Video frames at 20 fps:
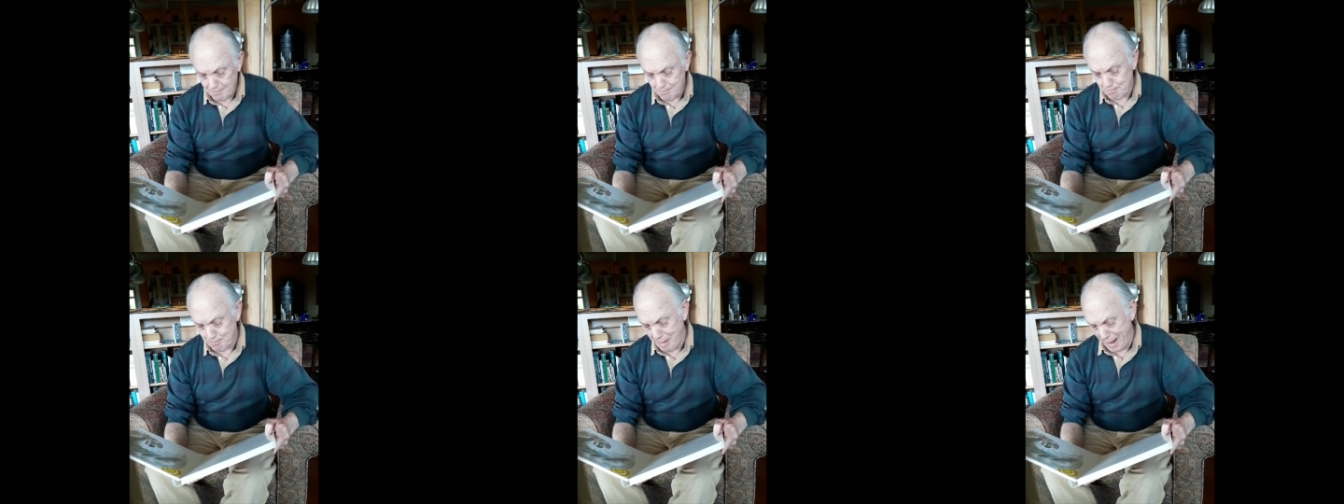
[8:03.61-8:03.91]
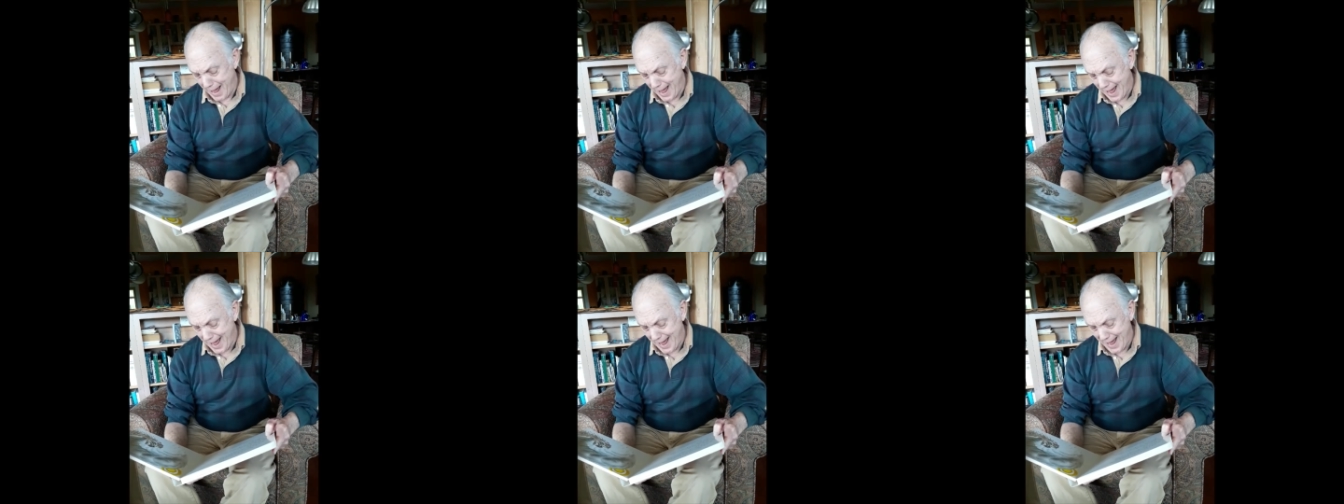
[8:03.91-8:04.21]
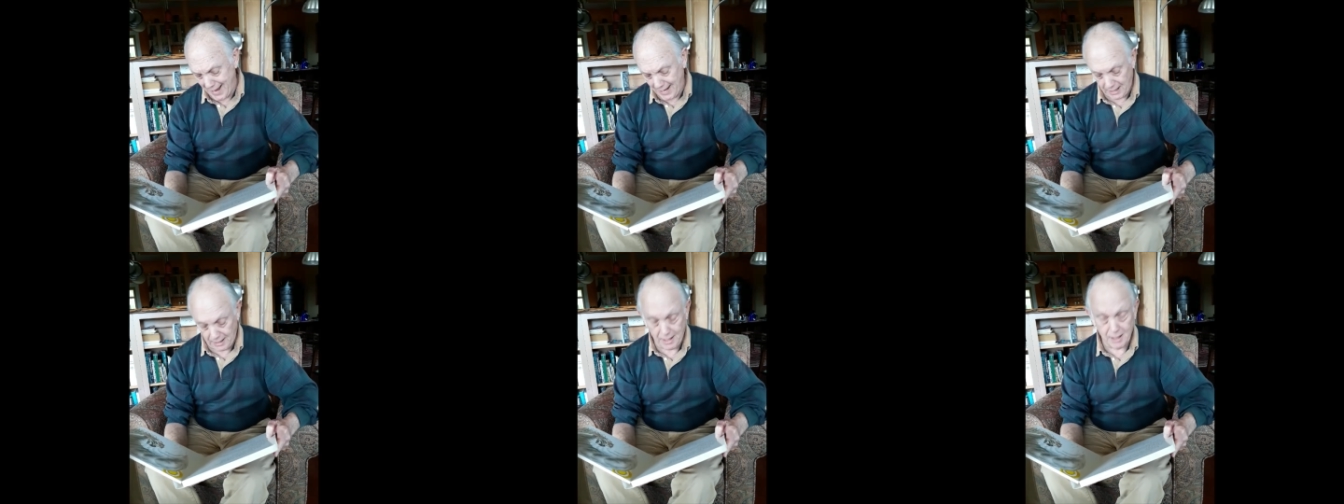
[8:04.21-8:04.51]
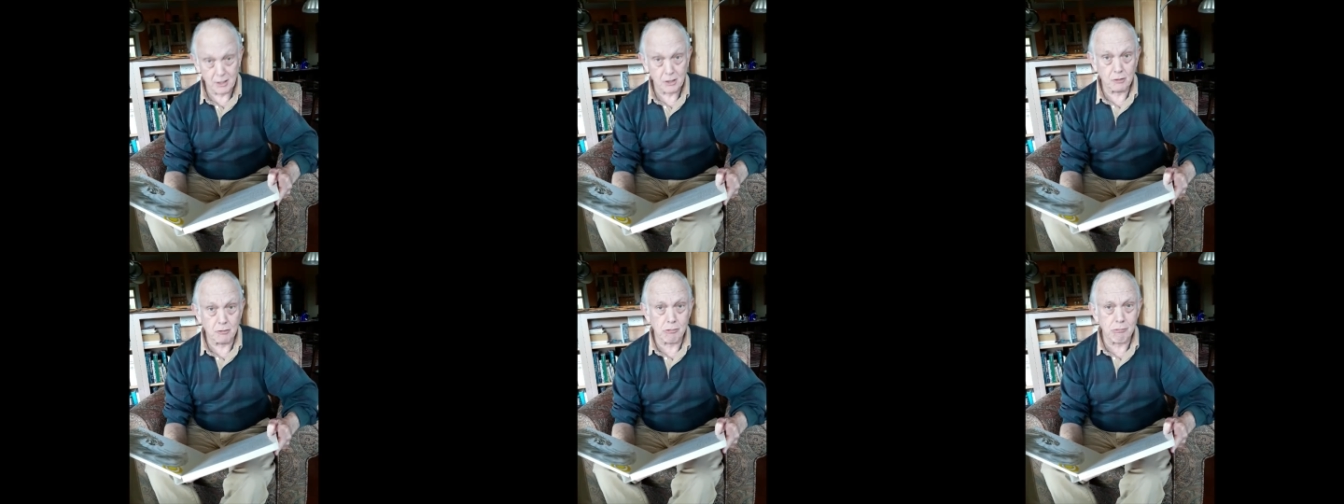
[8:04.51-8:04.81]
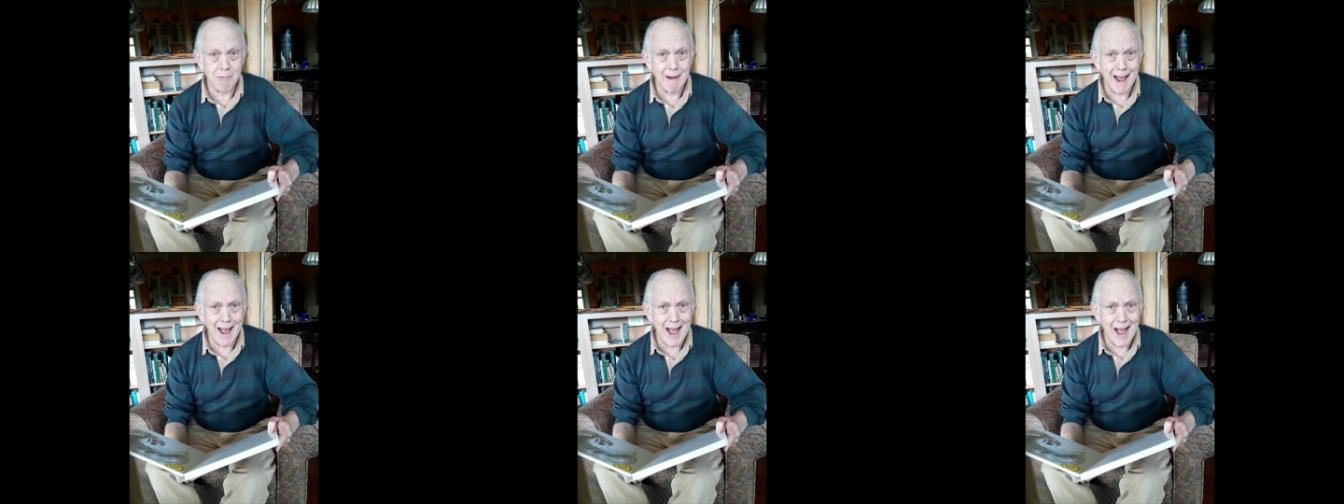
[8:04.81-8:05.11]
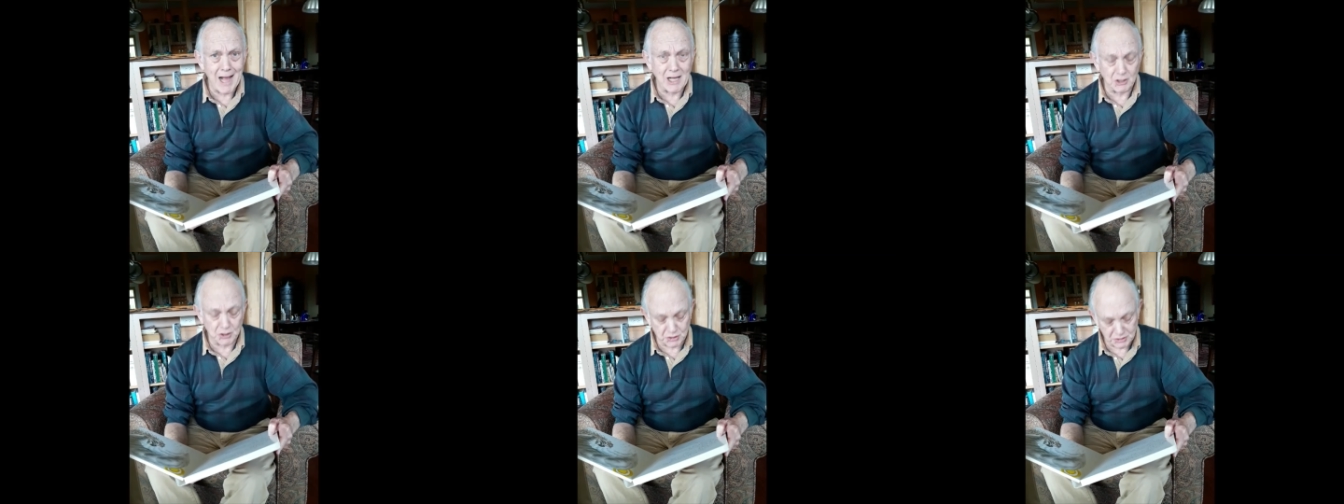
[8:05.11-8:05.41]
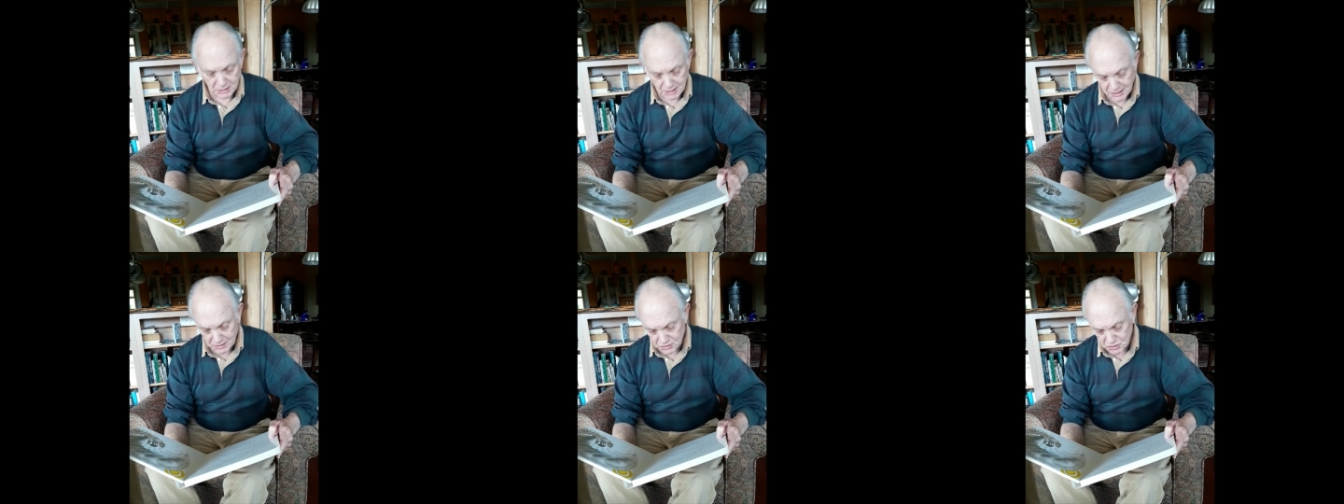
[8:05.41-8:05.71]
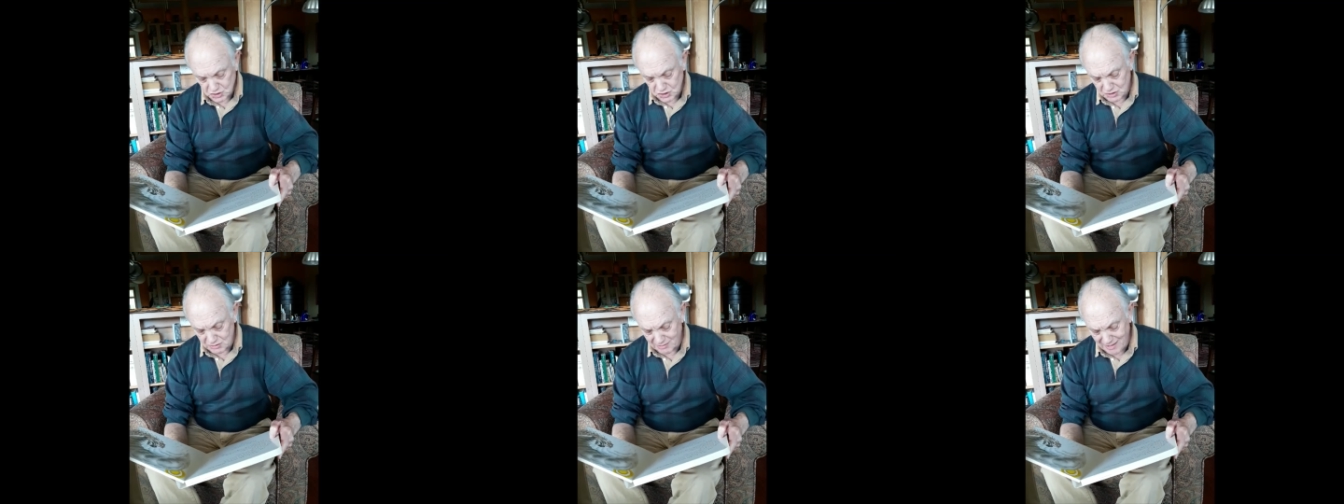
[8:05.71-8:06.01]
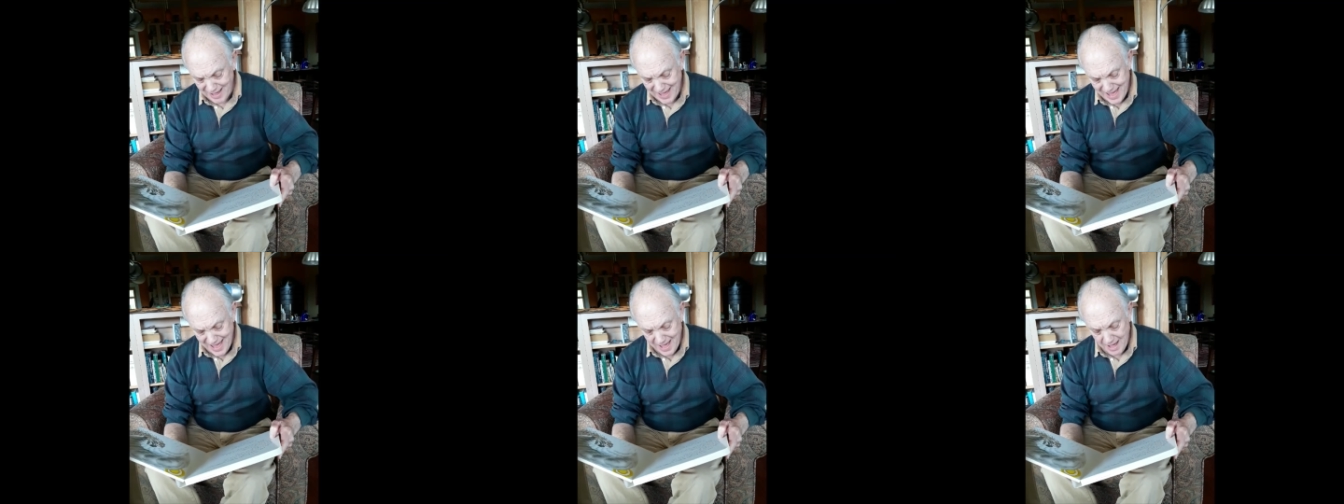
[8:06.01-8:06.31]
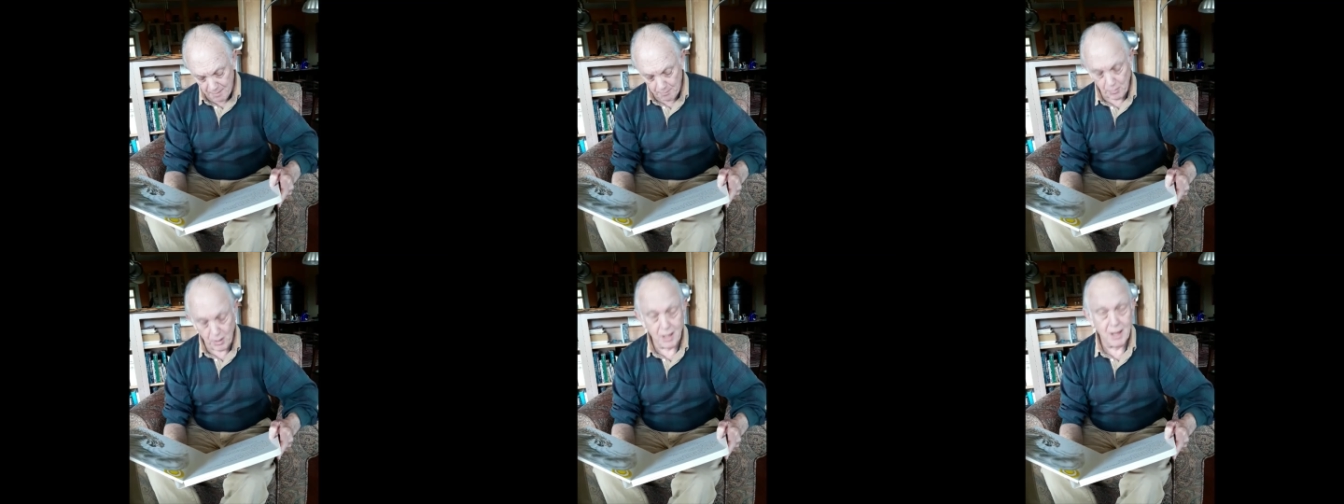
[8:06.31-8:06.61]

bang, crash, slam,